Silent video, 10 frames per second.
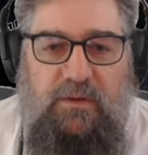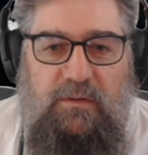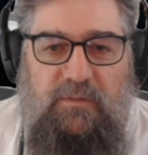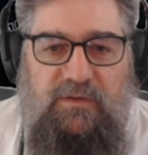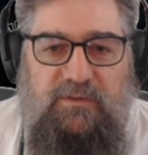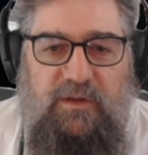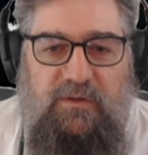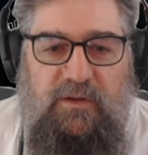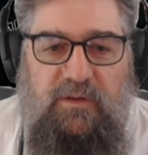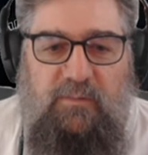Let me just
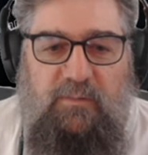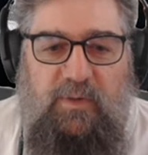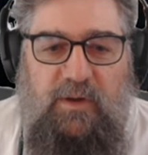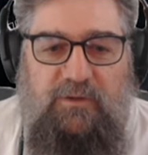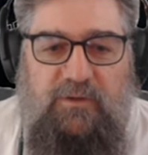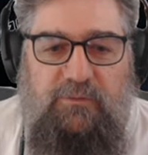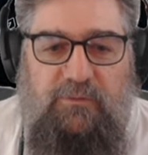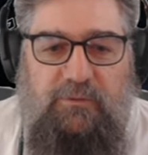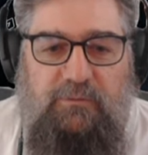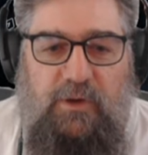get that parked over
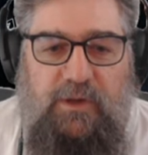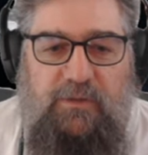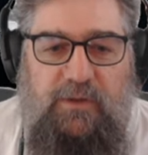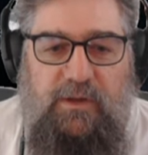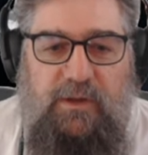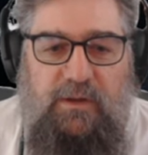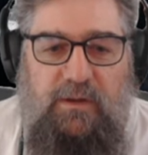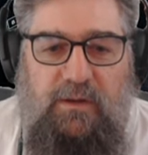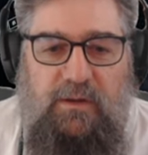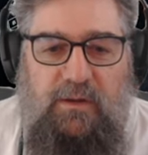on the right there.
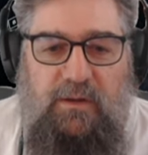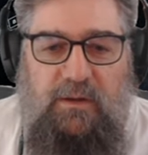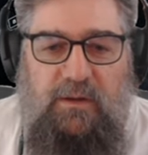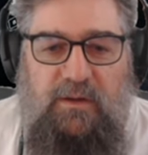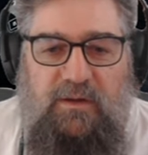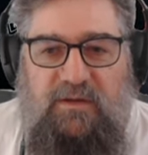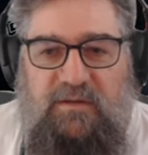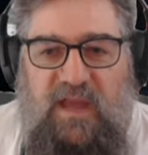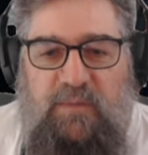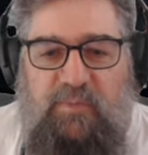It
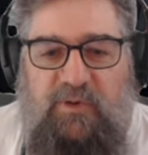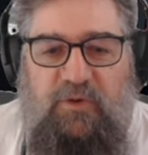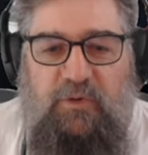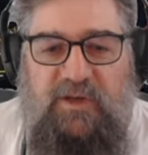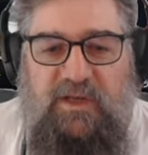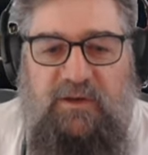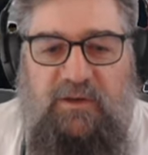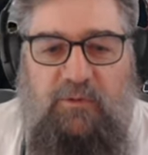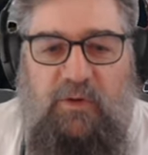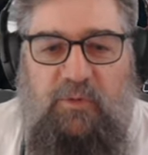can be a bit annoying to get it
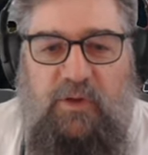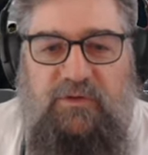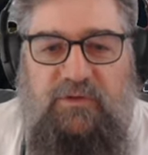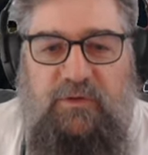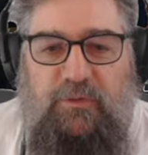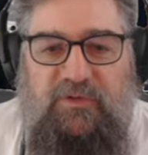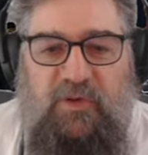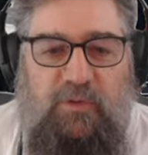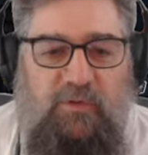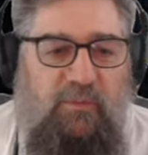in the right place. You can
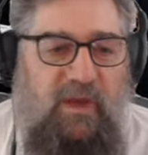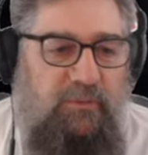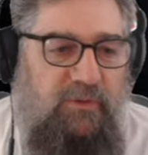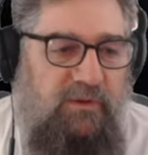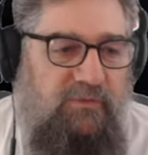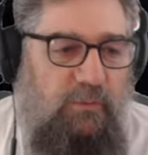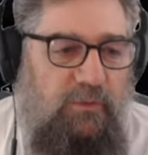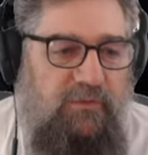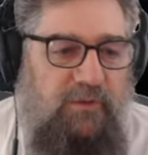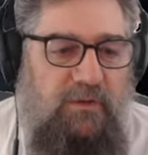also move it manually if you
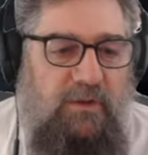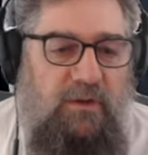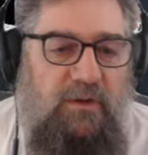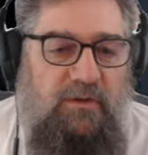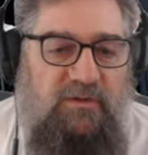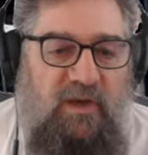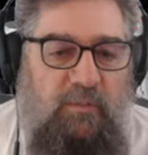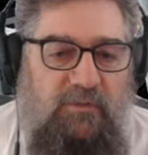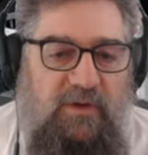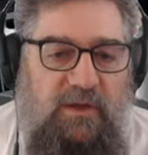want to.
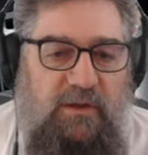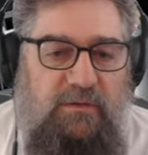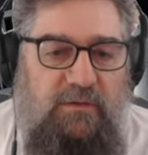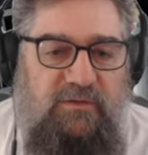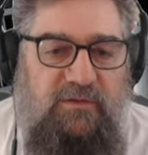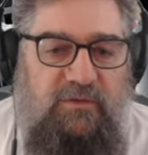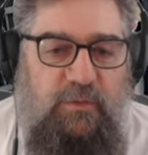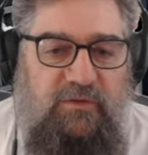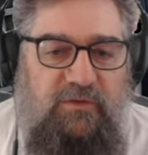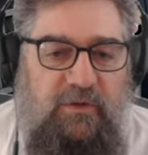Same over here, there's a
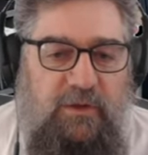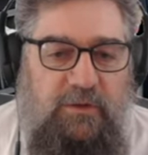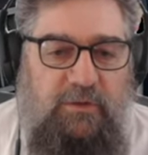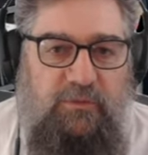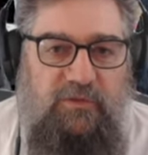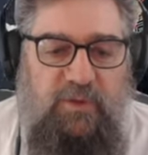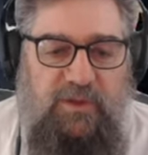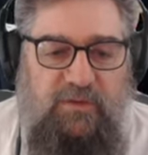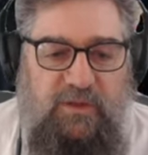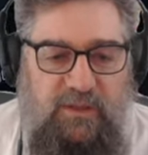switch and a little
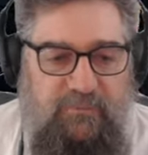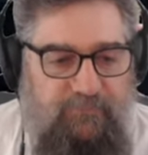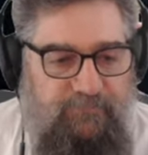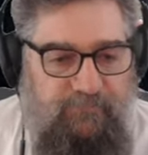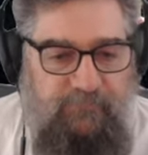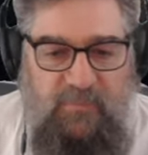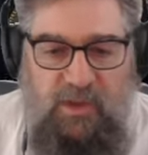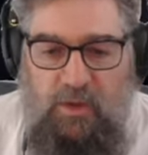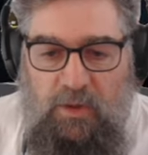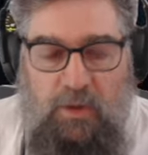speed thingy.
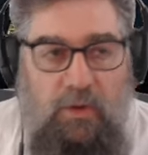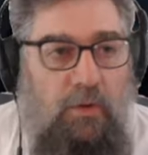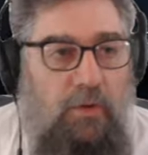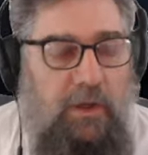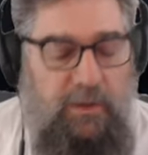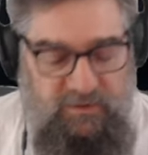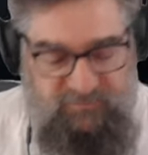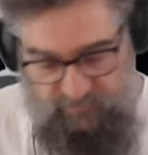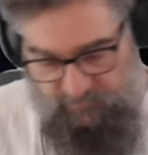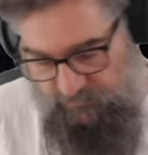Alright,
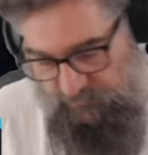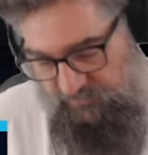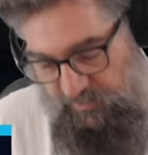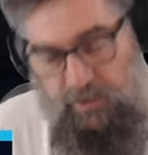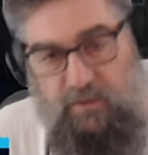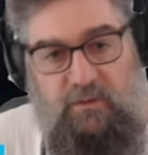let's get the doors shut.